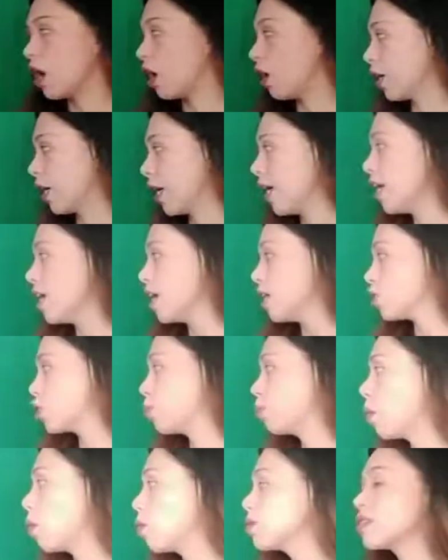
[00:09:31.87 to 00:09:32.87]
Okay,
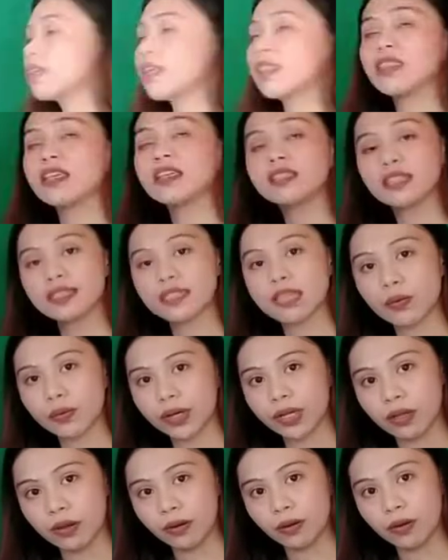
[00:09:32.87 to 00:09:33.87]
suppose that this is
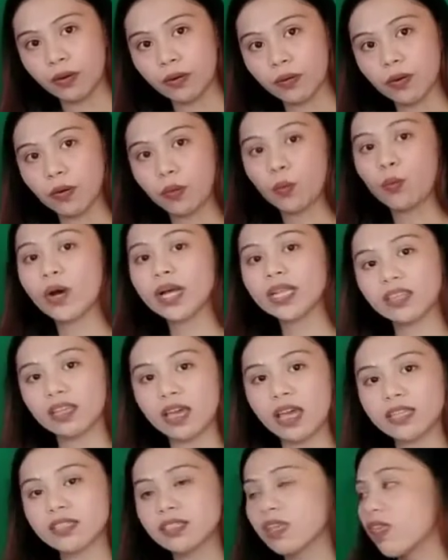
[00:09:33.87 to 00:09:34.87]
our logo. What
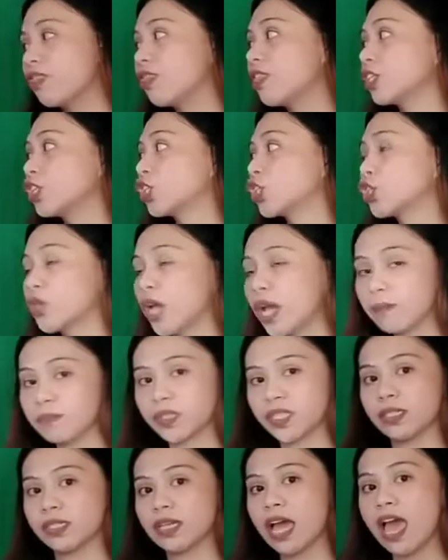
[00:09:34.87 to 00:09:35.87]
is the
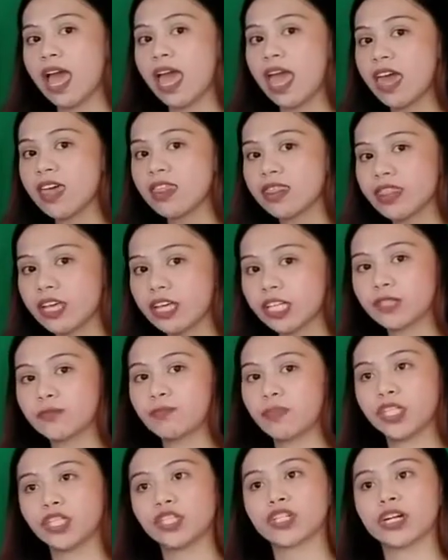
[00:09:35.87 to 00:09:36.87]
shapes in this
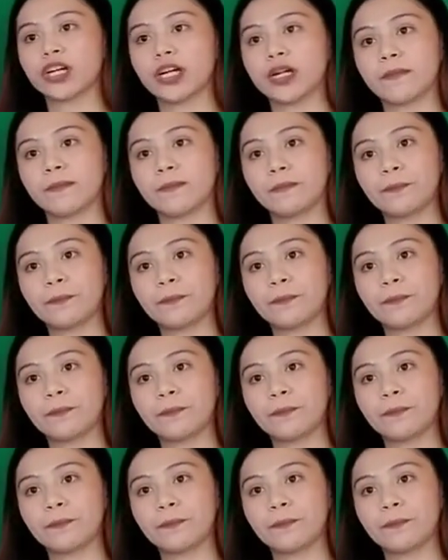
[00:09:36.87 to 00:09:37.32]
picture?